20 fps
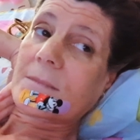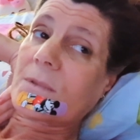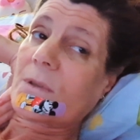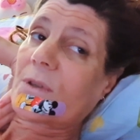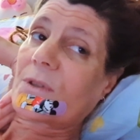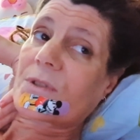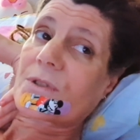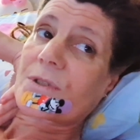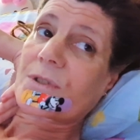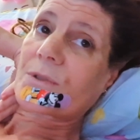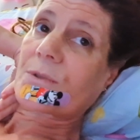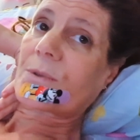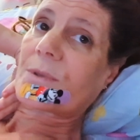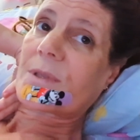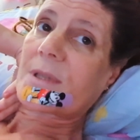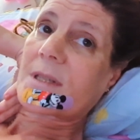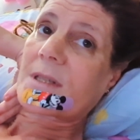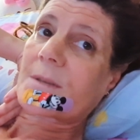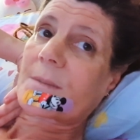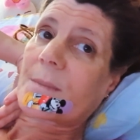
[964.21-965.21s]
Not just
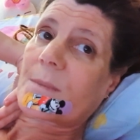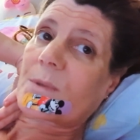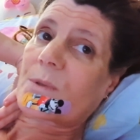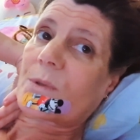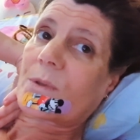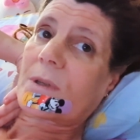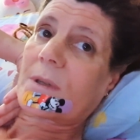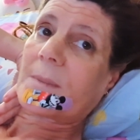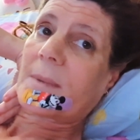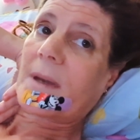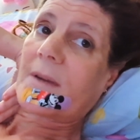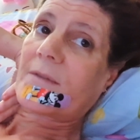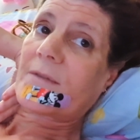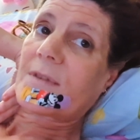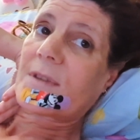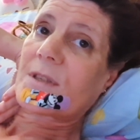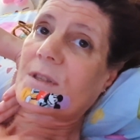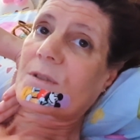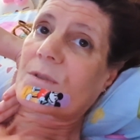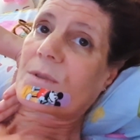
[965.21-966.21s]
autism, we're talking about
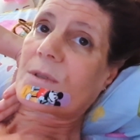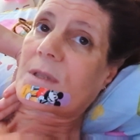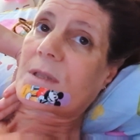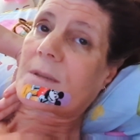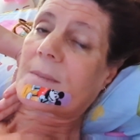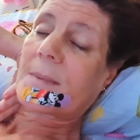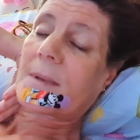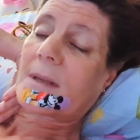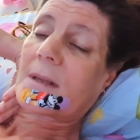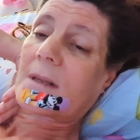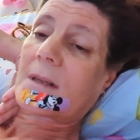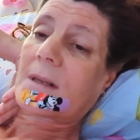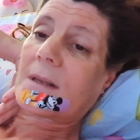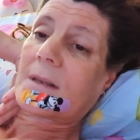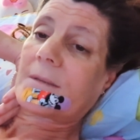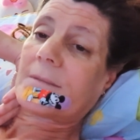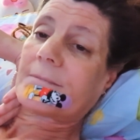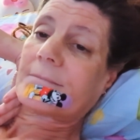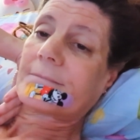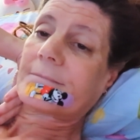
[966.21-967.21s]
physical disability.